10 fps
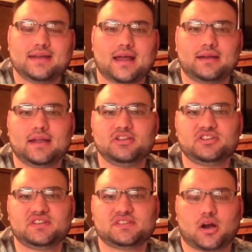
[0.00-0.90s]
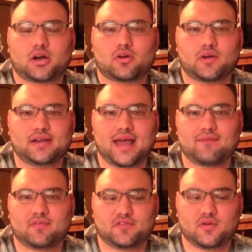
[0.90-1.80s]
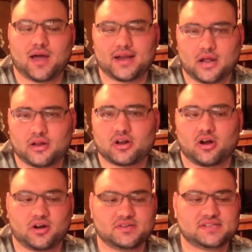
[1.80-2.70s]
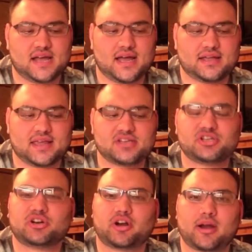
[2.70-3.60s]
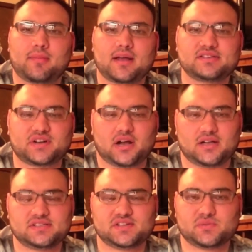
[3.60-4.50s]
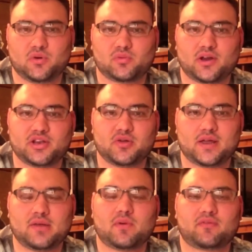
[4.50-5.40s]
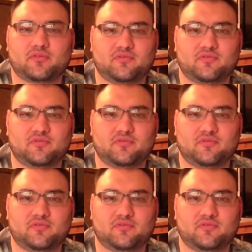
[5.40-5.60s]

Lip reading: Now, Ninjas are going to have a few high-dollar cards. Yes, your Grandmaster Hanzos will run you anywhere